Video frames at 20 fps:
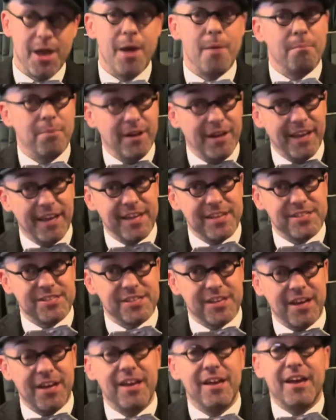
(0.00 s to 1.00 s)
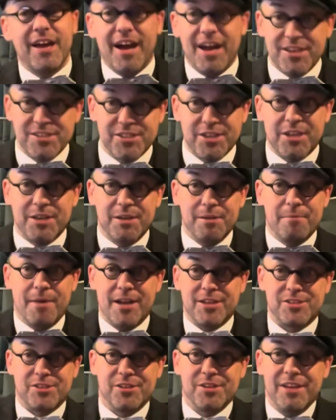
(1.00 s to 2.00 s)
but later, as you can
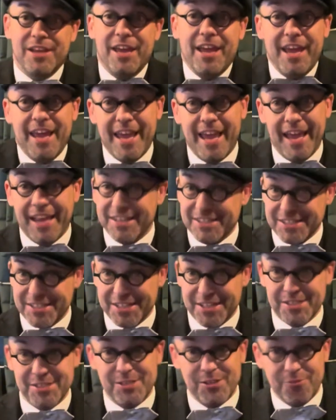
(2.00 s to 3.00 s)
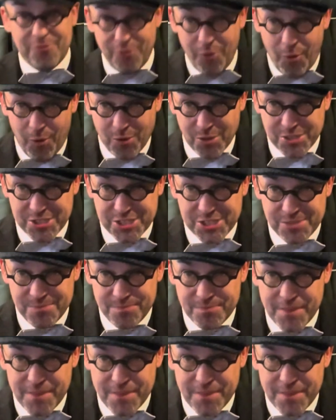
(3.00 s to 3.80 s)
imagine, it ended in divorce.